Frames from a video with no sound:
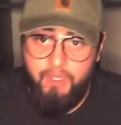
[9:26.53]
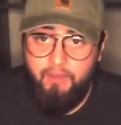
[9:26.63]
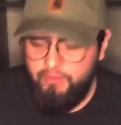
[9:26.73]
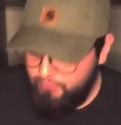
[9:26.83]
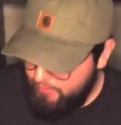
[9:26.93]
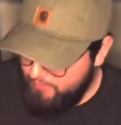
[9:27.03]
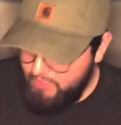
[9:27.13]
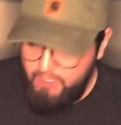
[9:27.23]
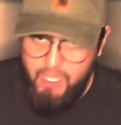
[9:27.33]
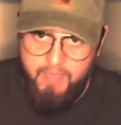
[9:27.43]
other one,
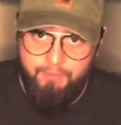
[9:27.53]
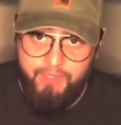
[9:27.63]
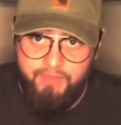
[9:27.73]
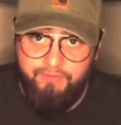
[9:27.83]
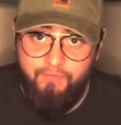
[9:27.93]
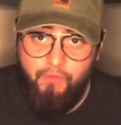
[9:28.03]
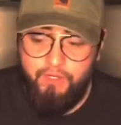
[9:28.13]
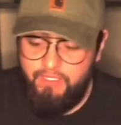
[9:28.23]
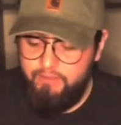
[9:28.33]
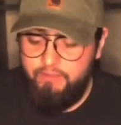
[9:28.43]
my
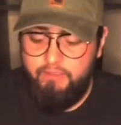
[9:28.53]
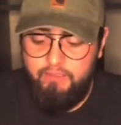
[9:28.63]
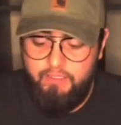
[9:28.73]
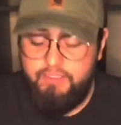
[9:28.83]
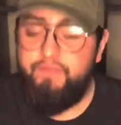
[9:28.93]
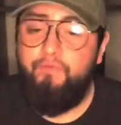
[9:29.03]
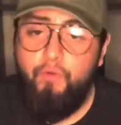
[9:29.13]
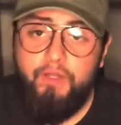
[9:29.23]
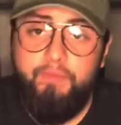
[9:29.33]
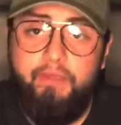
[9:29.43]
MP40, it's
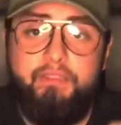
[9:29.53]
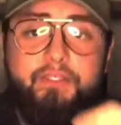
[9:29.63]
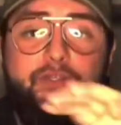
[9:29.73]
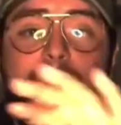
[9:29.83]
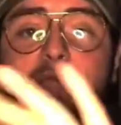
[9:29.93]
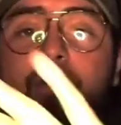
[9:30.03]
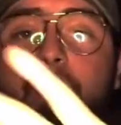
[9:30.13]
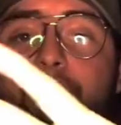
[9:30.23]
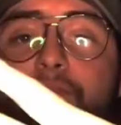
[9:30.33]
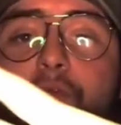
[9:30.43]
40 because it shoots
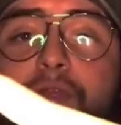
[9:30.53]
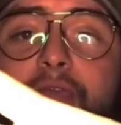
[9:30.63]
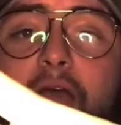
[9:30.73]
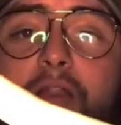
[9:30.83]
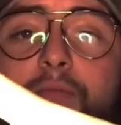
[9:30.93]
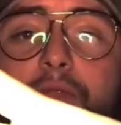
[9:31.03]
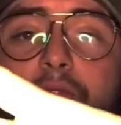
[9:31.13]
out a 40 caliber.